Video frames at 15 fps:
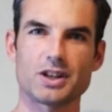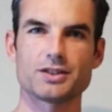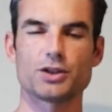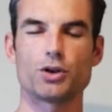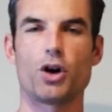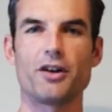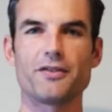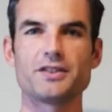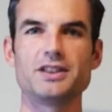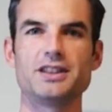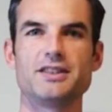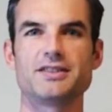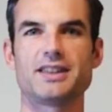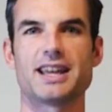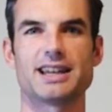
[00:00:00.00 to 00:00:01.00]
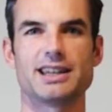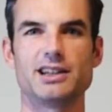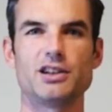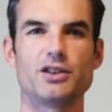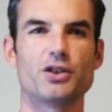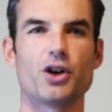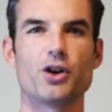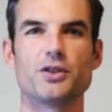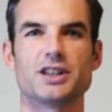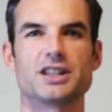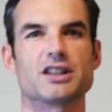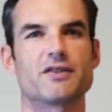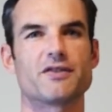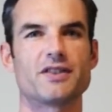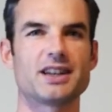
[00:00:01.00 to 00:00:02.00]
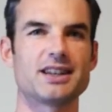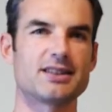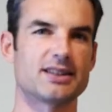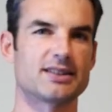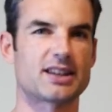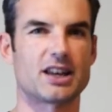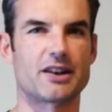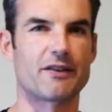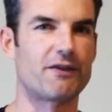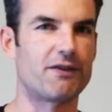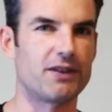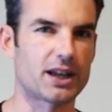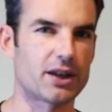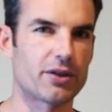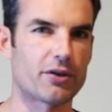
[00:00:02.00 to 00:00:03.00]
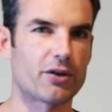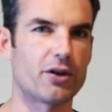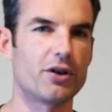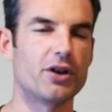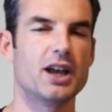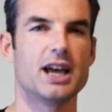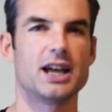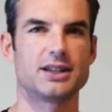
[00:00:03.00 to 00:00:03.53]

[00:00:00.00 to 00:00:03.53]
So often there's that little note that your fingers just kind of flick through.